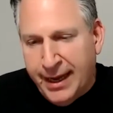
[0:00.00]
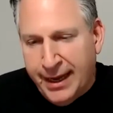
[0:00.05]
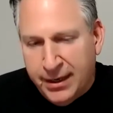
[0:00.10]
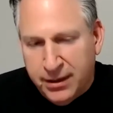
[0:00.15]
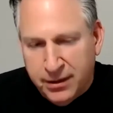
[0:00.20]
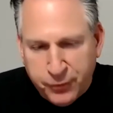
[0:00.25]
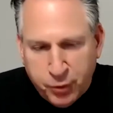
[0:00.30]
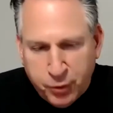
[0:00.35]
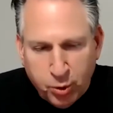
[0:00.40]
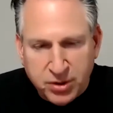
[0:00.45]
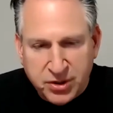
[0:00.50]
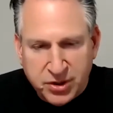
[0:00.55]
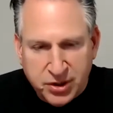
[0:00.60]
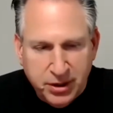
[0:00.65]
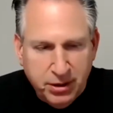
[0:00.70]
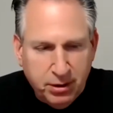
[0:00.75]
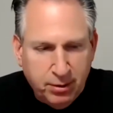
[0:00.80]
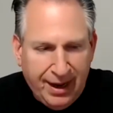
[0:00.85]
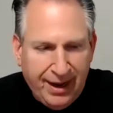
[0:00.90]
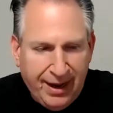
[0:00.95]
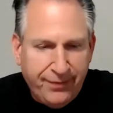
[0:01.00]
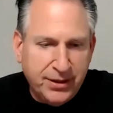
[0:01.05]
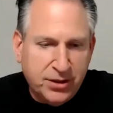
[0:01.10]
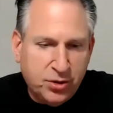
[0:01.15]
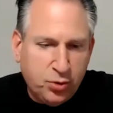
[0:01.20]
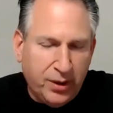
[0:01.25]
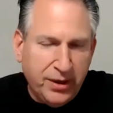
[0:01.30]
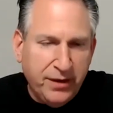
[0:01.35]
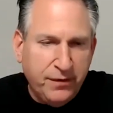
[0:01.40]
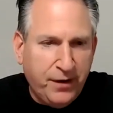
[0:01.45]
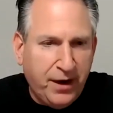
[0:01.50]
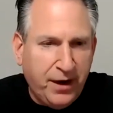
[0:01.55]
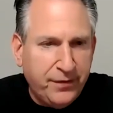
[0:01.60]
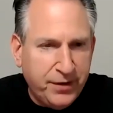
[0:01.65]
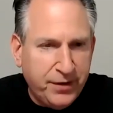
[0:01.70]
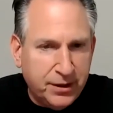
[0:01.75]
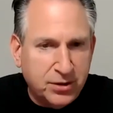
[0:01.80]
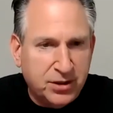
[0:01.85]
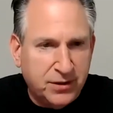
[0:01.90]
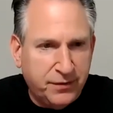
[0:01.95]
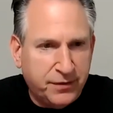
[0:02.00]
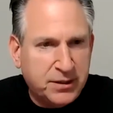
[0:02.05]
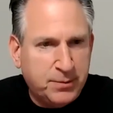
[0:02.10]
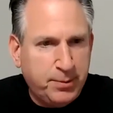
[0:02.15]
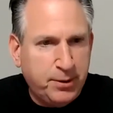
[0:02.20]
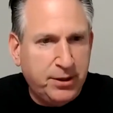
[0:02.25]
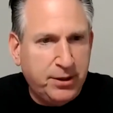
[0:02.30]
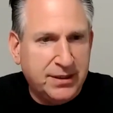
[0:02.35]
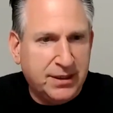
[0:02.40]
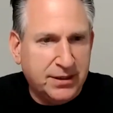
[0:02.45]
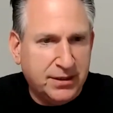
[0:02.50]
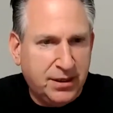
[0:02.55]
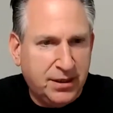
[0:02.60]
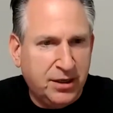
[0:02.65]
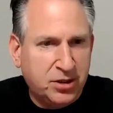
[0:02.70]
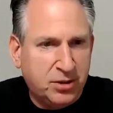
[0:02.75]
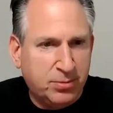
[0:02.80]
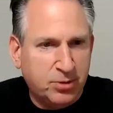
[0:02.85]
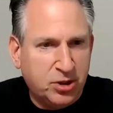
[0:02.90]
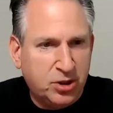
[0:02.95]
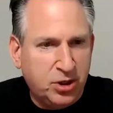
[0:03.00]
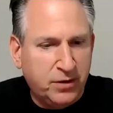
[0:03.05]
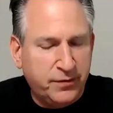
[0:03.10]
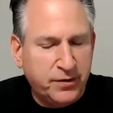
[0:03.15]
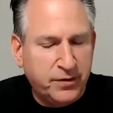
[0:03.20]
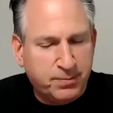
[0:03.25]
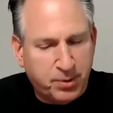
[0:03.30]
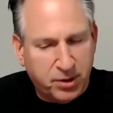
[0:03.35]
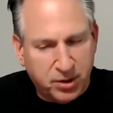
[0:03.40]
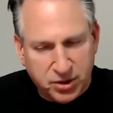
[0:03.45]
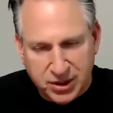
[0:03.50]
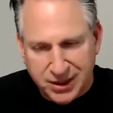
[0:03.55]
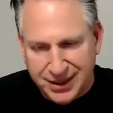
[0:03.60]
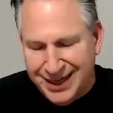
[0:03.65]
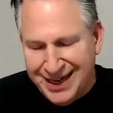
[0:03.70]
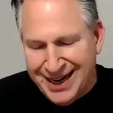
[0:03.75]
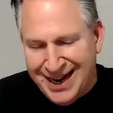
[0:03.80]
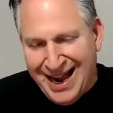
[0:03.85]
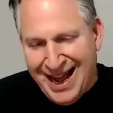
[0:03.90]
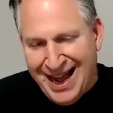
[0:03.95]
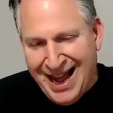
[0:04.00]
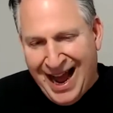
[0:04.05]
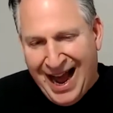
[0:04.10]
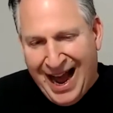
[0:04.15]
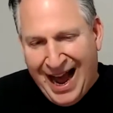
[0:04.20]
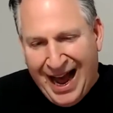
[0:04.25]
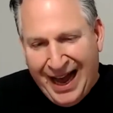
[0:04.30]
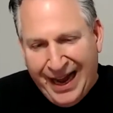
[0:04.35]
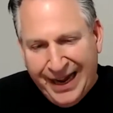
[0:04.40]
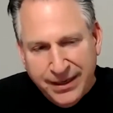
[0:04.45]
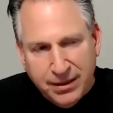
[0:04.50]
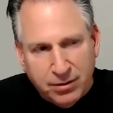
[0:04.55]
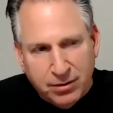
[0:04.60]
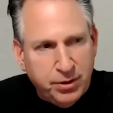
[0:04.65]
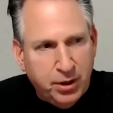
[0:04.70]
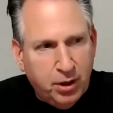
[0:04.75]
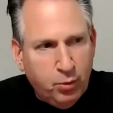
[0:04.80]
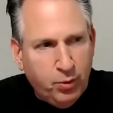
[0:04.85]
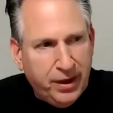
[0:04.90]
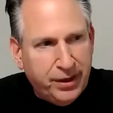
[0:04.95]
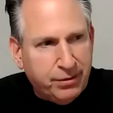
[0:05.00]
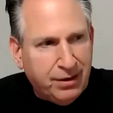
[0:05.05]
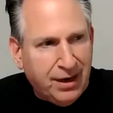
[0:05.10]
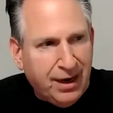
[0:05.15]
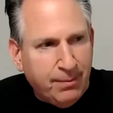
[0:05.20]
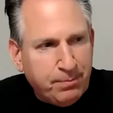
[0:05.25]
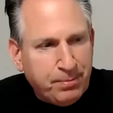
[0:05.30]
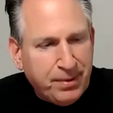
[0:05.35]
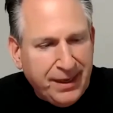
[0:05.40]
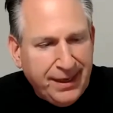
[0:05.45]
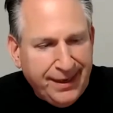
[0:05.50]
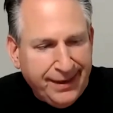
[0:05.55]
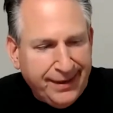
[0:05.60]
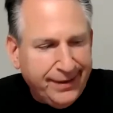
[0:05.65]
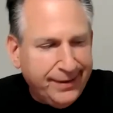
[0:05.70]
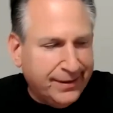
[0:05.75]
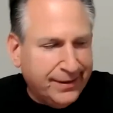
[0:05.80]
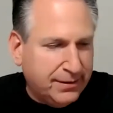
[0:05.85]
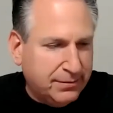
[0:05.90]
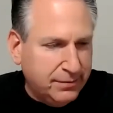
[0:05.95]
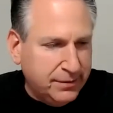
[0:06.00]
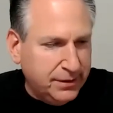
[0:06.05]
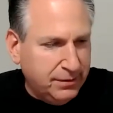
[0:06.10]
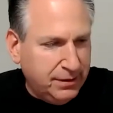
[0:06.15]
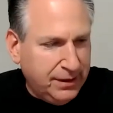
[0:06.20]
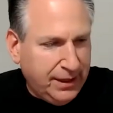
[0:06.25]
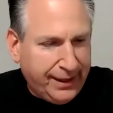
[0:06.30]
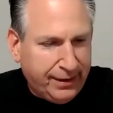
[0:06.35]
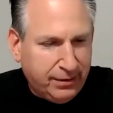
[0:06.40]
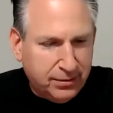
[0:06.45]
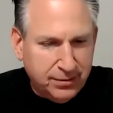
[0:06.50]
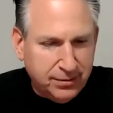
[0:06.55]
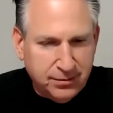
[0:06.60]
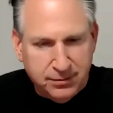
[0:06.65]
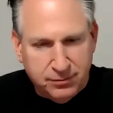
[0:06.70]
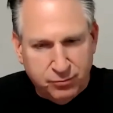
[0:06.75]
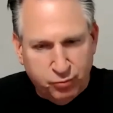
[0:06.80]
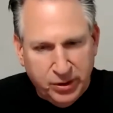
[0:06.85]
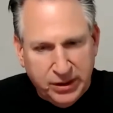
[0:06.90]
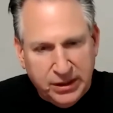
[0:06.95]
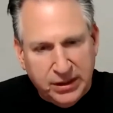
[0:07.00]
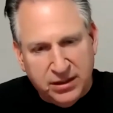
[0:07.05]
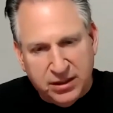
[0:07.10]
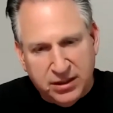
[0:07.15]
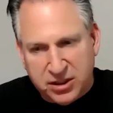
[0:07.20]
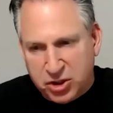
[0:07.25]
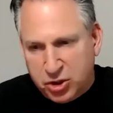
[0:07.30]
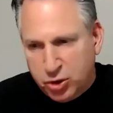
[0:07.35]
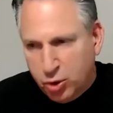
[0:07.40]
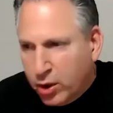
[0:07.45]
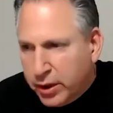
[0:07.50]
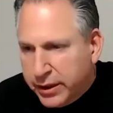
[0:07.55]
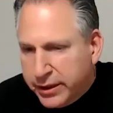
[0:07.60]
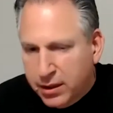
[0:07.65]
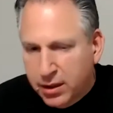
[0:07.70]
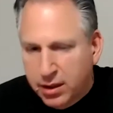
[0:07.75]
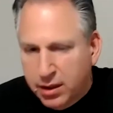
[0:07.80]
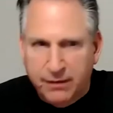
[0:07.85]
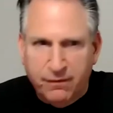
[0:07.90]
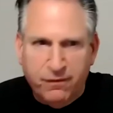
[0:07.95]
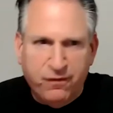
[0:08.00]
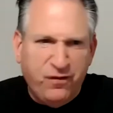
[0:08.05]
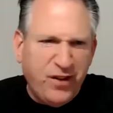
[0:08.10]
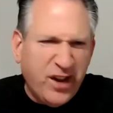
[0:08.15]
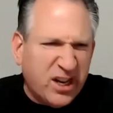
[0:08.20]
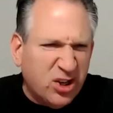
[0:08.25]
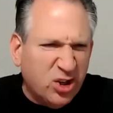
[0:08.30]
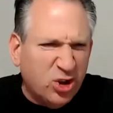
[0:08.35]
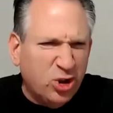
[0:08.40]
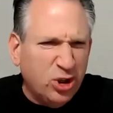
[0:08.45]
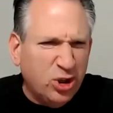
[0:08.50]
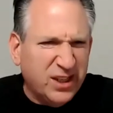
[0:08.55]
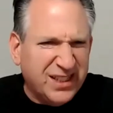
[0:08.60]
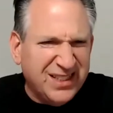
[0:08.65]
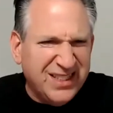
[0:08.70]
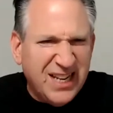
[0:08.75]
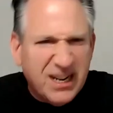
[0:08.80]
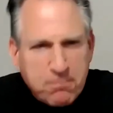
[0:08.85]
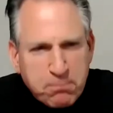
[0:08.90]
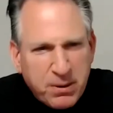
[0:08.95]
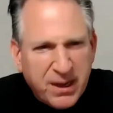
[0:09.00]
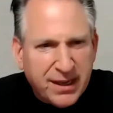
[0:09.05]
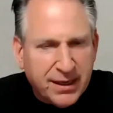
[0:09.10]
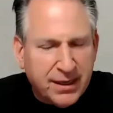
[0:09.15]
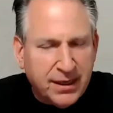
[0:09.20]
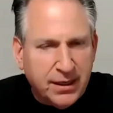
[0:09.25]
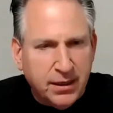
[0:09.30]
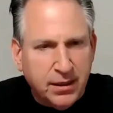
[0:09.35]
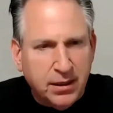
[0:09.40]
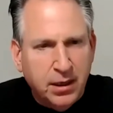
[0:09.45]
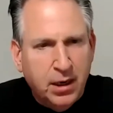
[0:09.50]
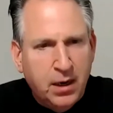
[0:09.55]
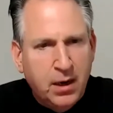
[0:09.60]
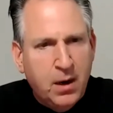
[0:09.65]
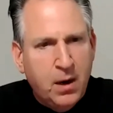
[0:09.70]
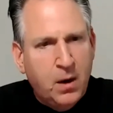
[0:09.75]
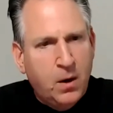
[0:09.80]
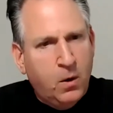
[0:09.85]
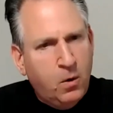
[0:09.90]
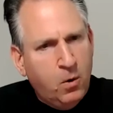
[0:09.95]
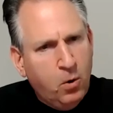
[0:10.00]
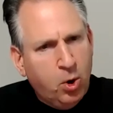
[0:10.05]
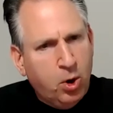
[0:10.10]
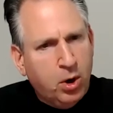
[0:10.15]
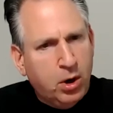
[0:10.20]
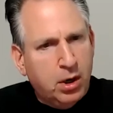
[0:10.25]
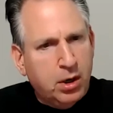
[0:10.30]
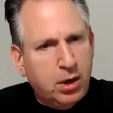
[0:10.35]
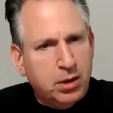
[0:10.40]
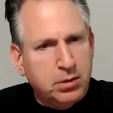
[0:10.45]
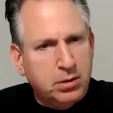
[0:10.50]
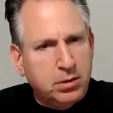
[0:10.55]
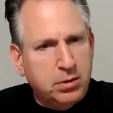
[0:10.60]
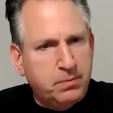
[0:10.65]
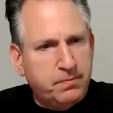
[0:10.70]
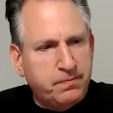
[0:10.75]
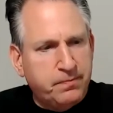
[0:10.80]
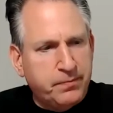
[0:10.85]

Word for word: And of course, you know, having twenty-five years of experience as a customer service person, I don't know whether I'm being like really disloyal and fickle and nitpicky, or